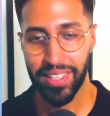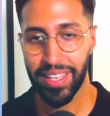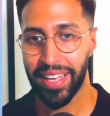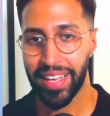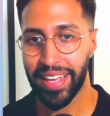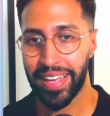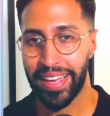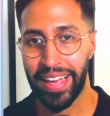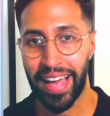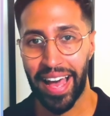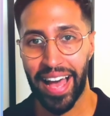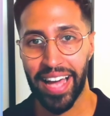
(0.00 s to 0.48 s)

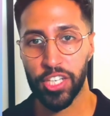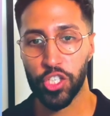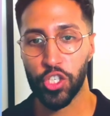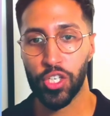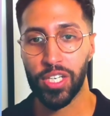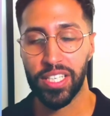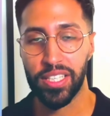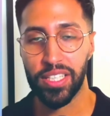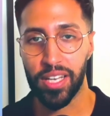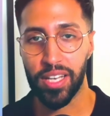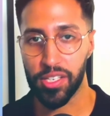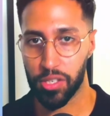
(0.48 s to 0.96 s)
It actually
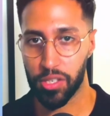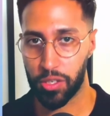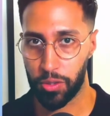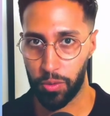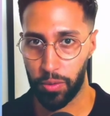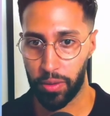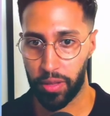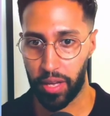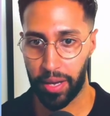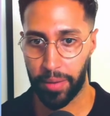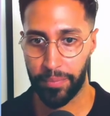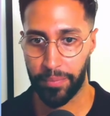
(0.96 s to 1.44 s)
doesn't do
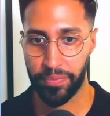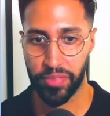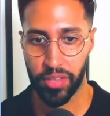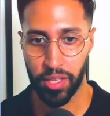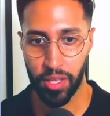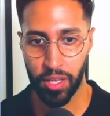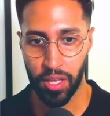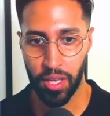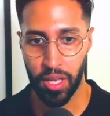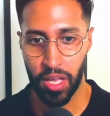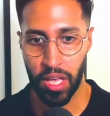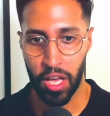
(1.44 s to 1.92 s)
that.
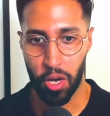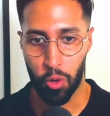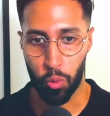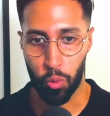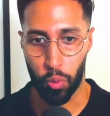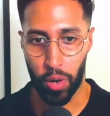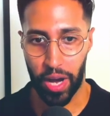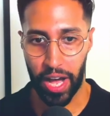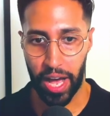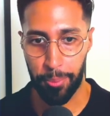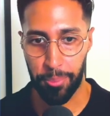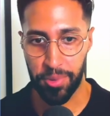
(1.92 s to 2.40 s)

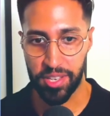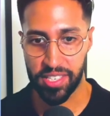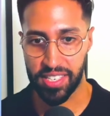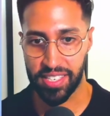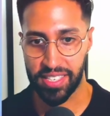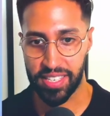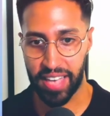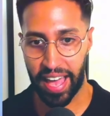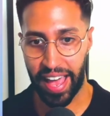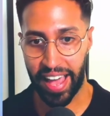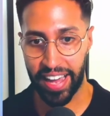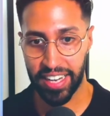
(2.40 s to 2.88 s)
What happens is
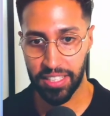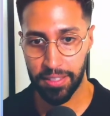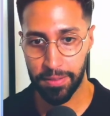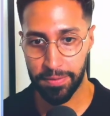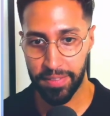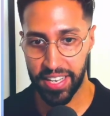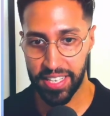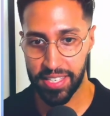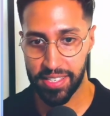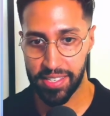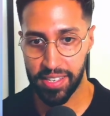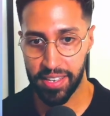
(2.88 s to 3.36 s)
it
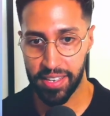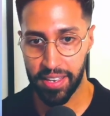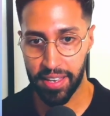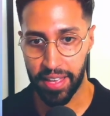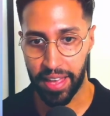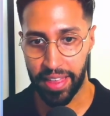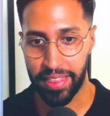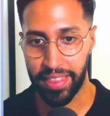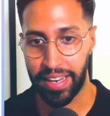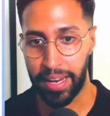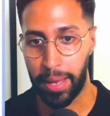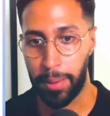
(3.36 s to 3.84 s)
activates it
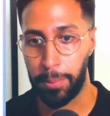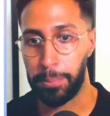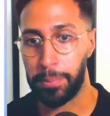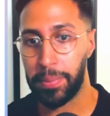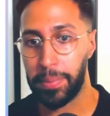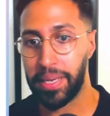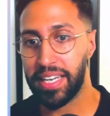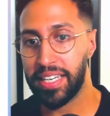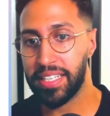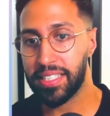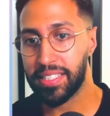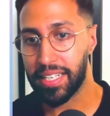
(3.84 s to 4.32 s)
and then
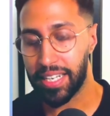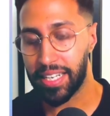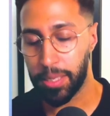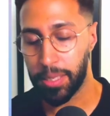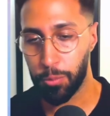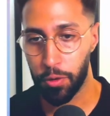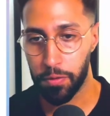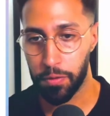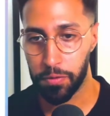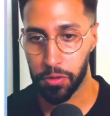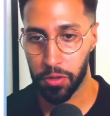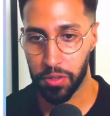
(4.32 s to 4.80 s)
immediately
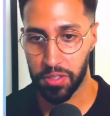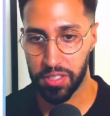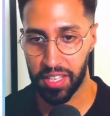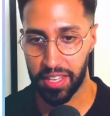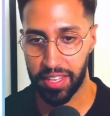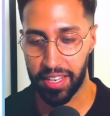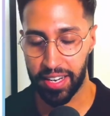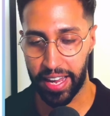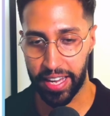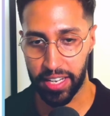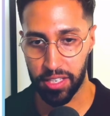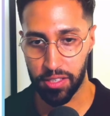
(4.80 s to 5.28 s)
moves on to the
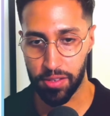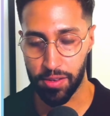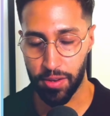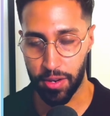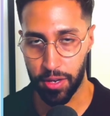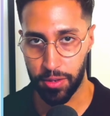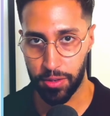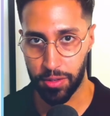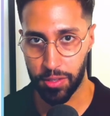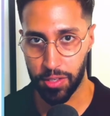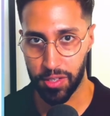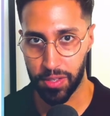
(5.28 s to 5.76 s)
next
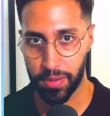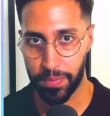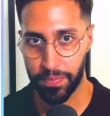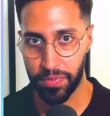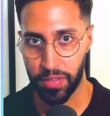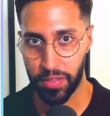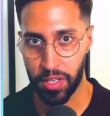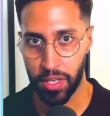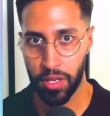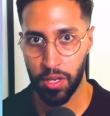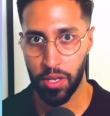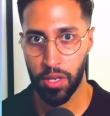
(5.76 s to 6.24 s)
node.
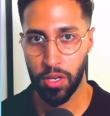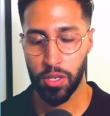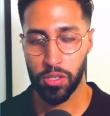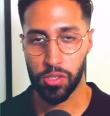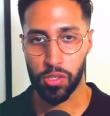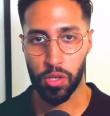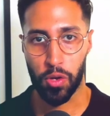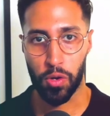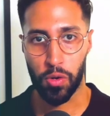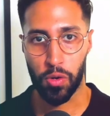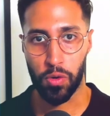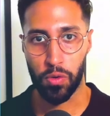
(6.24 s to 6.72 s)

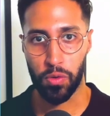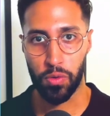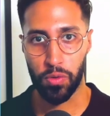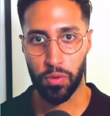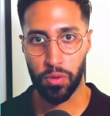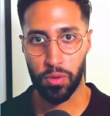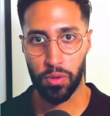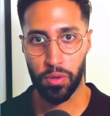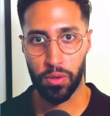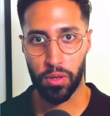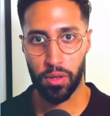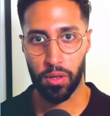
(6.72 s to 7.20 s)
So
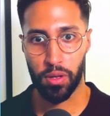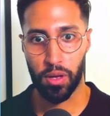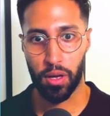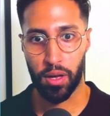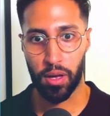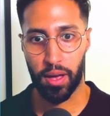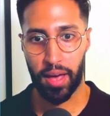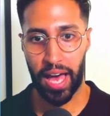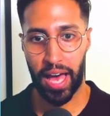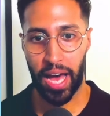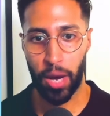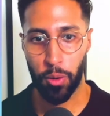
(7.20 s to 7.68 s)

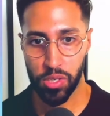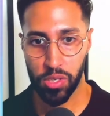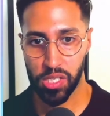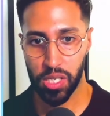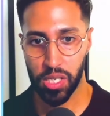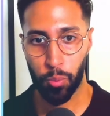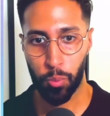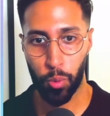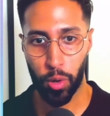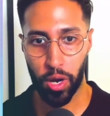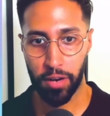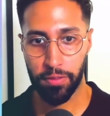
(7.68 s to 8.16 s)
our
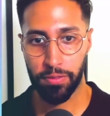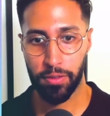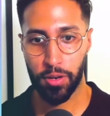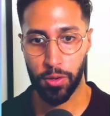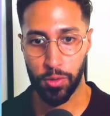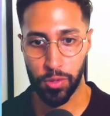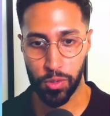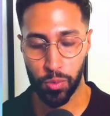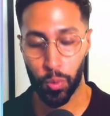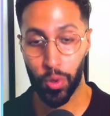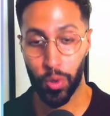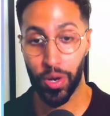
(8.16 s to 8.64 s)
sub workflow
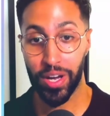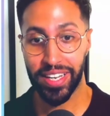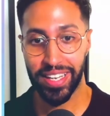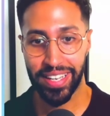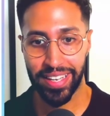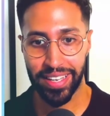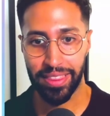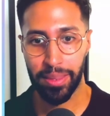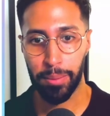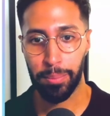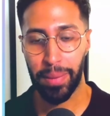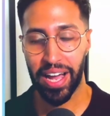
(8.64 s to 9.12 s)
is working
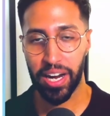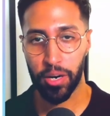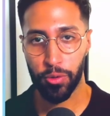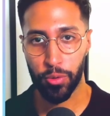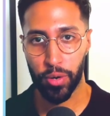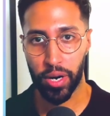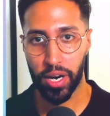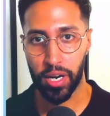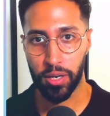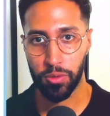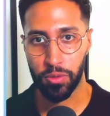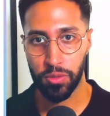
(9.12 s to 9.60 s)
in the
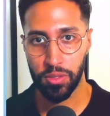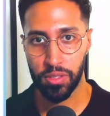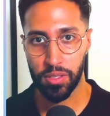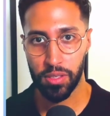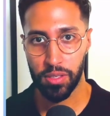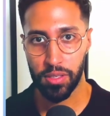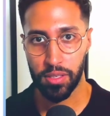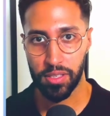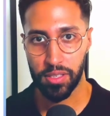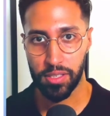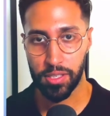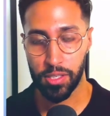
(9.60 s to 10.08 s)
background,
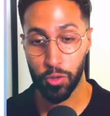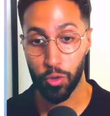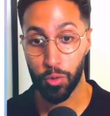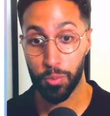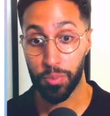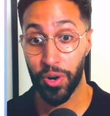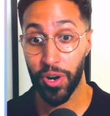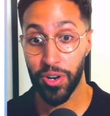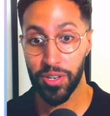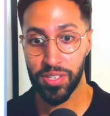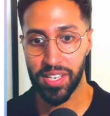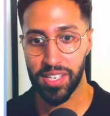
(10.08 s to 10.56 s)
still
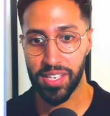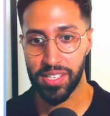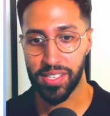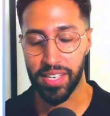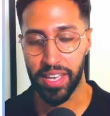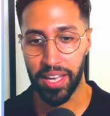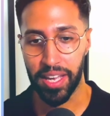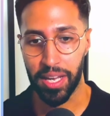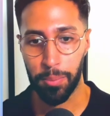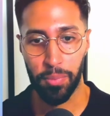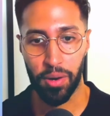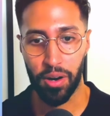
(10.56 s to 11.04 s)

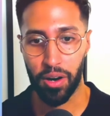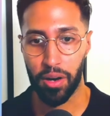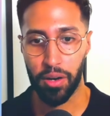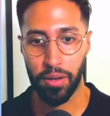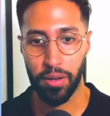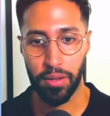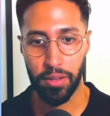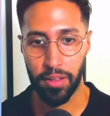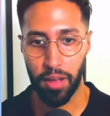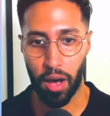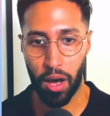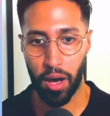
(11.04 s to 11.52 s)
processing, but
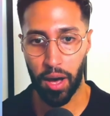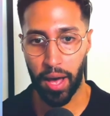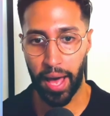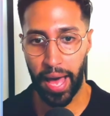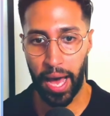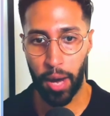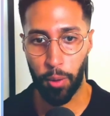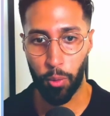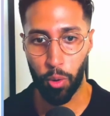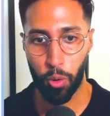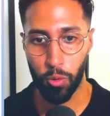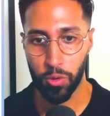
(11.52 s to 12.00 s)

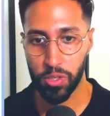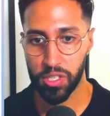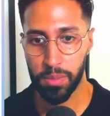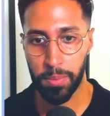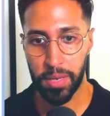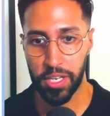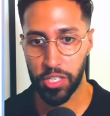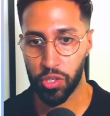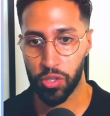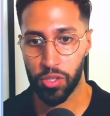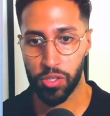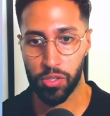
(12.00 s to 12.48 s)
our
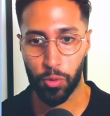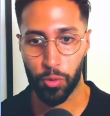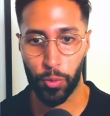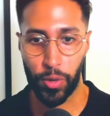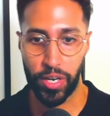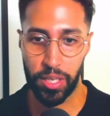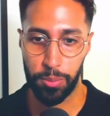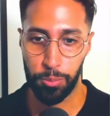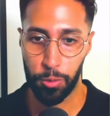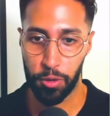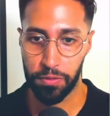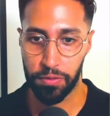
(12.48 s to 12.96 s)
automation has already
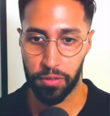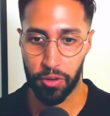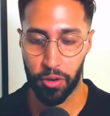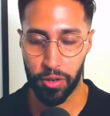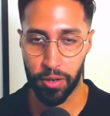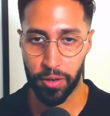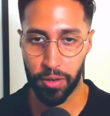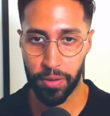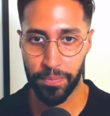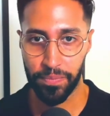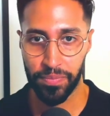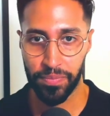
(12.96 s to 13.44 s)
moved on.